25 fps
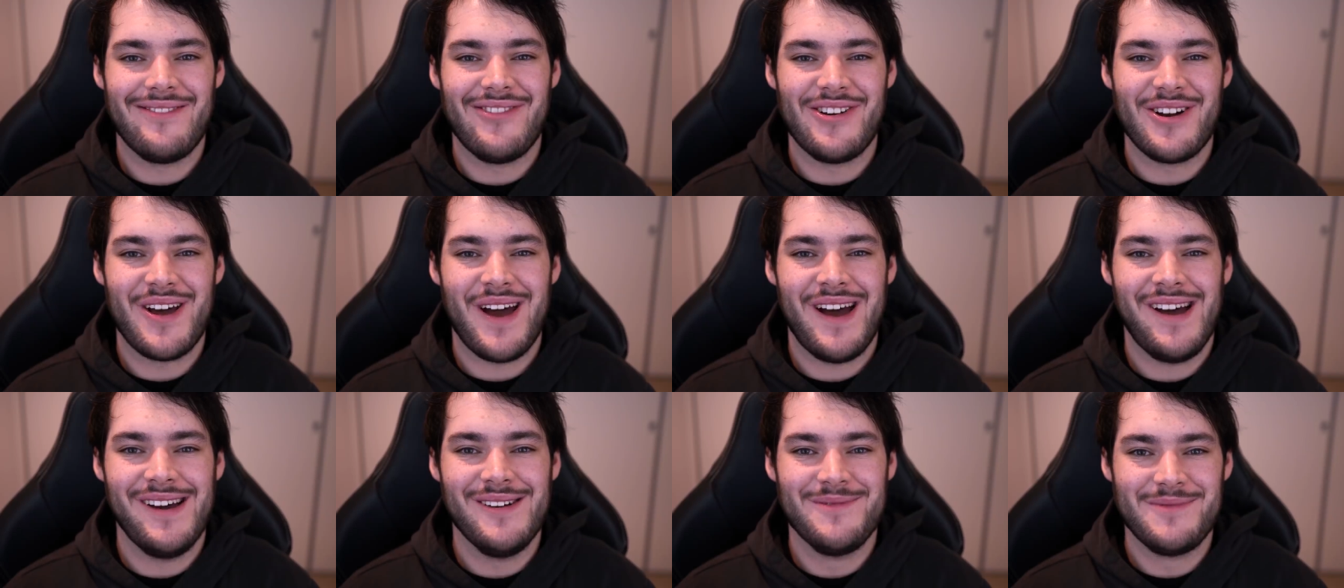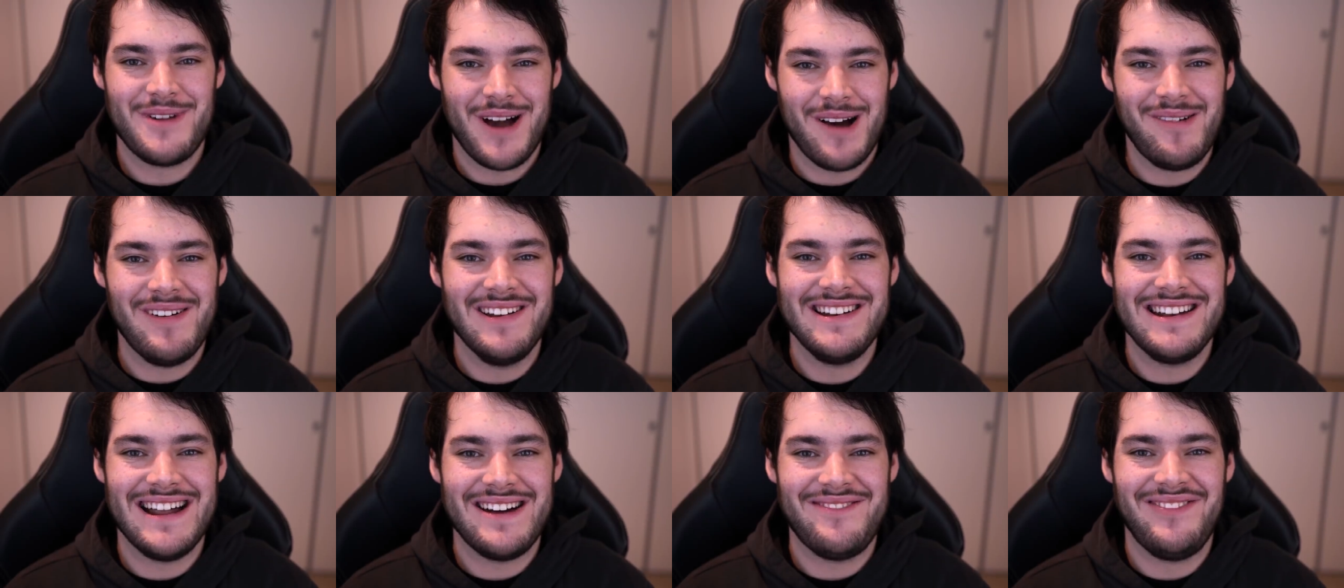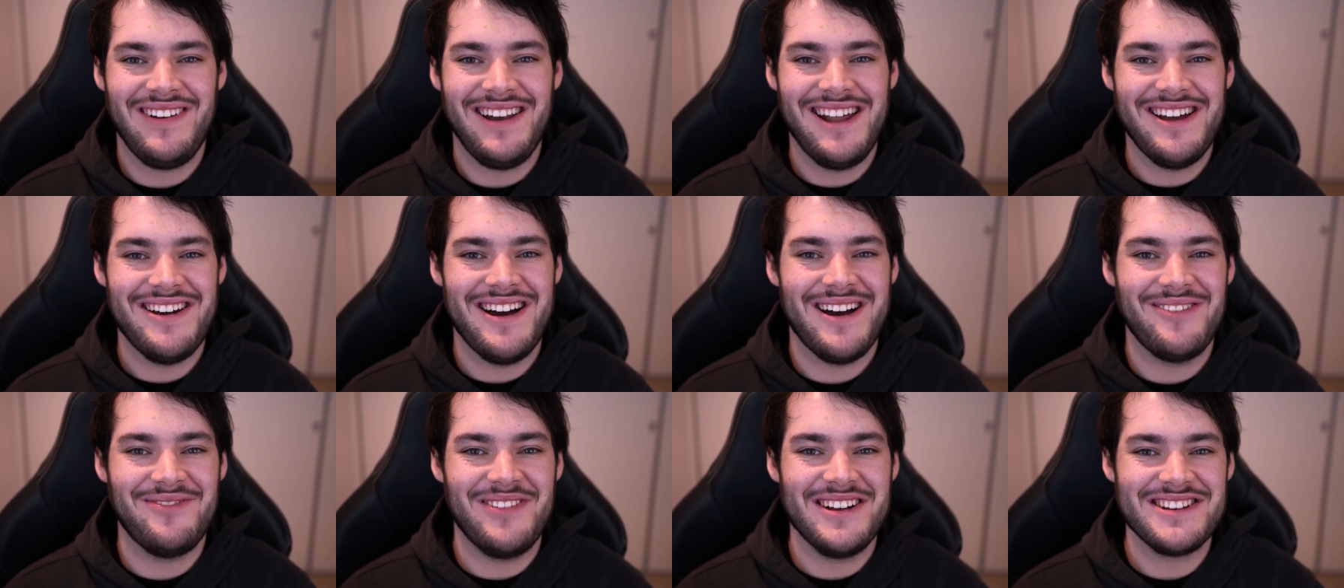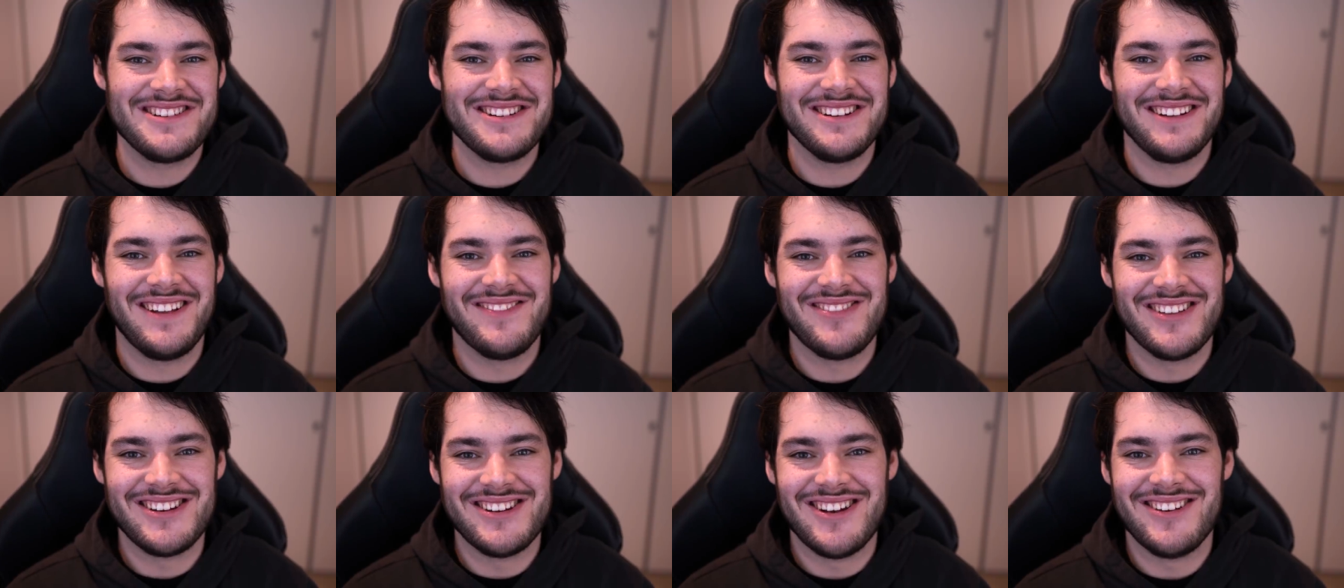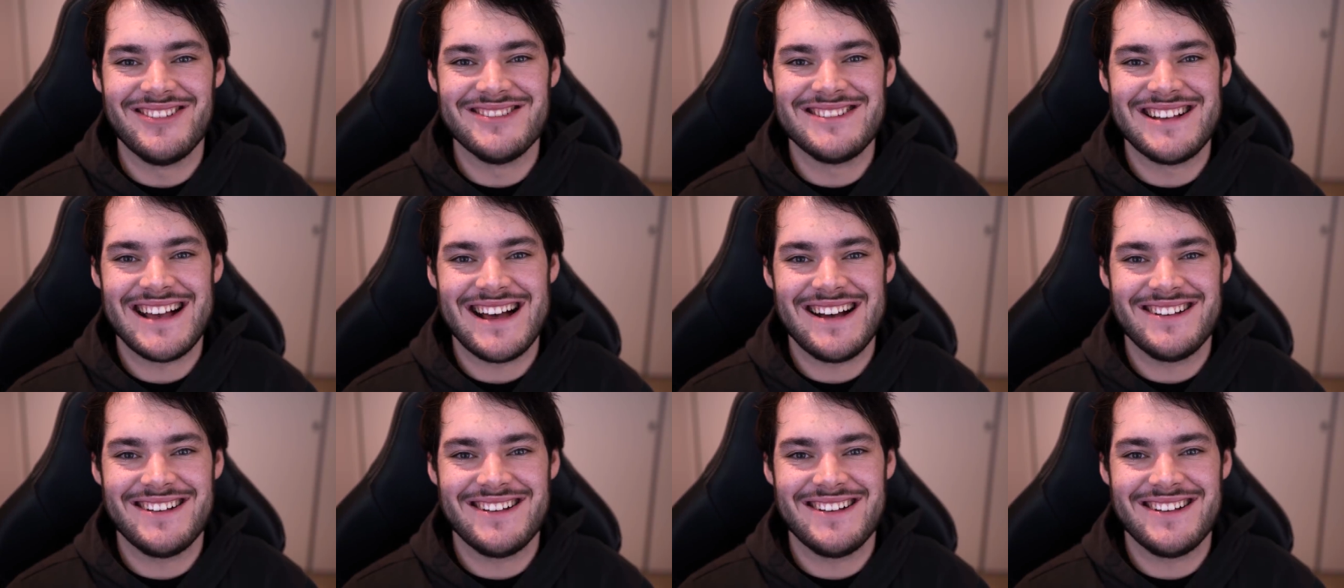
Everyone at home, comment down below how much you love the doll's